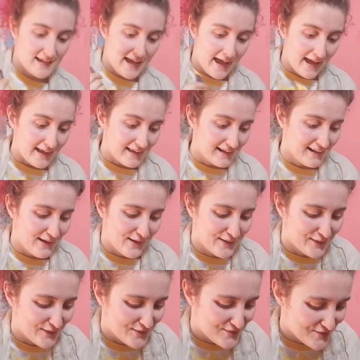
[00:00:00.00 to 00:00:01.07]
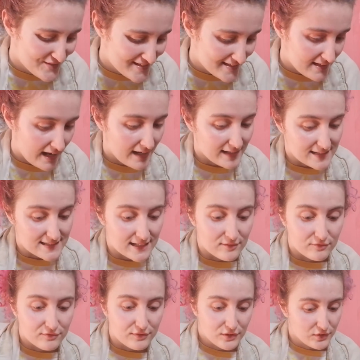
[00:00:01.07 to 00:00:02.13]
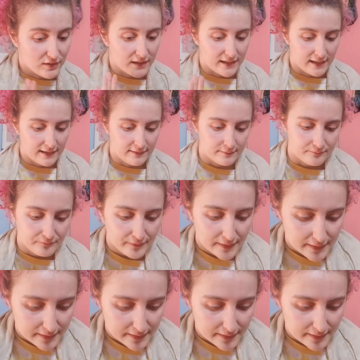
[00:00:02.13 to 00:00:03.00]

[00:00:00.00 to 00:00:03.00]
I hate cloves. At least in food, I hate them.